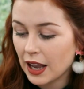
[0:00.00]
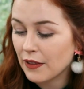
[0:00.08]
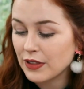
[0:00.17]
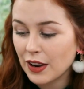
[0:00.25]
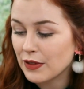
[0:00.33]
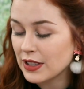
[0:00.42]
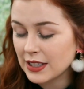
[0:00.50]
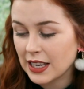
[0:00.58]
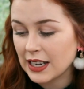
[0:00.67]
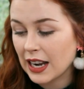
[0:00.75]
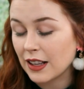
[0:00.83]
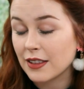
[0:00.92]
I've never
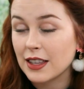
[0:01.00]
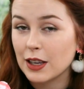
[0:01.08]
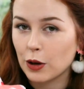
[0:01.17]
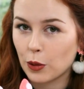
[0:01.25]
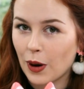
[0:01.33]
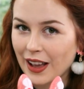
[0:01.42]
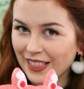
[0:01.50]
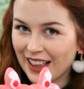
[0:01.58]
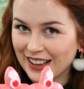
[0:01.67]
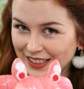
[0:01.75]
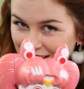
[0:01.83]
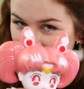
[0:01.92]
seen anything quite
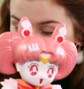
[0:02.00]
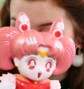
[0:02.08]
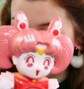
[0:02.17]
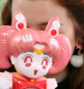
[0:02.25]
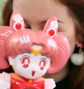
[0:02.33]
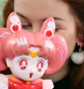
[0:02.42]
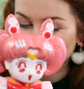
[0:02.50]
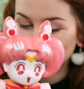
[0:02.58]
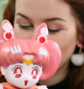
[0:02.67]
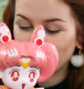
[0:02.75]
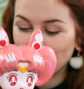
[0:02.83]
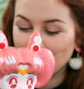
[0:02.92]
like this alarm clock
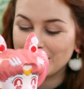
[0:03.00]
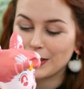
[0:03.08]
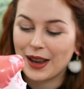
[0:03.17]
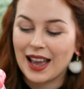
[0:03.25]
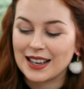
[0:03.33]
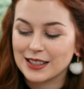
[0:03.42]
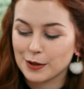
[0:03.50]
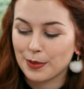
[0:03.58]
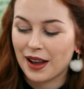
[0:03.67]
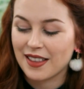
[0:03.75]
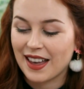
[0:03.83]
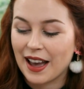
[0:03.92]
before, so I had to
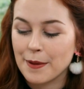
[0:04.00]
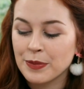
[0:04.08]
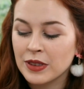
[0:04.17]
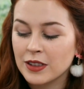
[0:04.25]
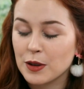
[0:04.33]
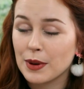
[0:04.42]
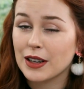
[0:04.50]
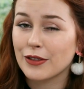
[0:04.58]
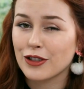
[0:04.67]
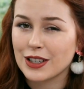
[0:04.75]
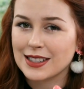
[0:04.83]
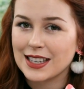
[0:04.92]
buy that. You might have
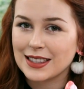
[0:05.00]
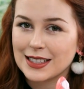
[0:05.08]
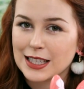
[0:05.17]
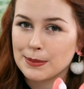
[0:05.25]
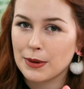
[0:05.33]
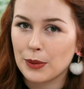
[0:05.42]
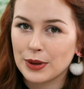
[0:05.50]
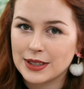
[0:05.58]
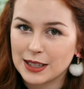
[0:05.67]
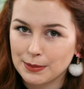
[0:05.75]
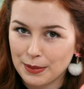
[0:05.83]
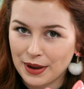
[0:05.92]
already seen this in my
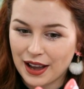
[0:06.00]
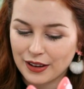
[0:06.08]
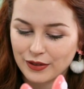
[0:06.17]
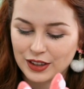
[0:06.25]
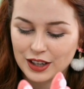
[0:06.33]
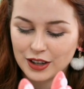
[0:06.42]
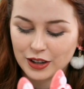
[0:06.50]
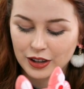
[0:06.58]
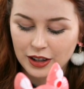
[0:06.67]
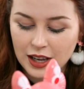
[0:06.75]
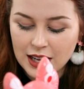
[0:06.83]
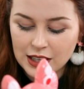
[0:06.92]
what's in my bag video.